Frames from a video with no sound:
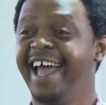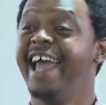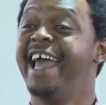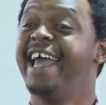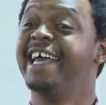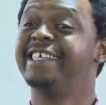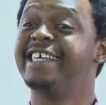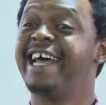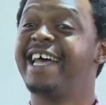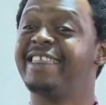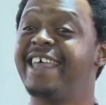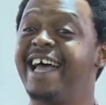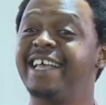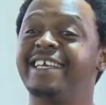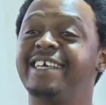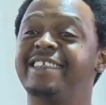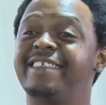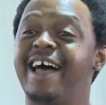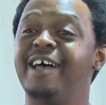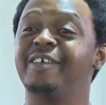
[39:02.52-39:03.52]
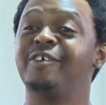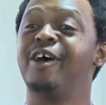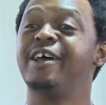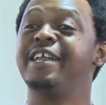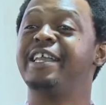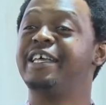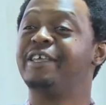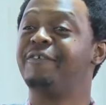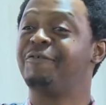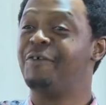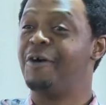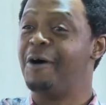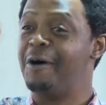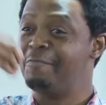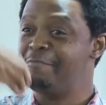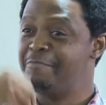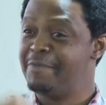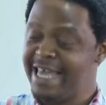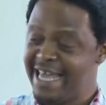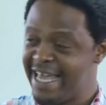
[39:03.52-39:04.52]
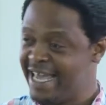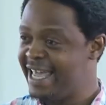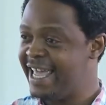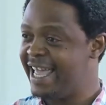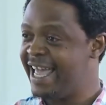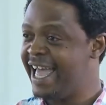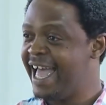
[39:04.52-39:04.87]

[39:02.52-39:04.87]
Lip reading: He said, 30,000 is for me.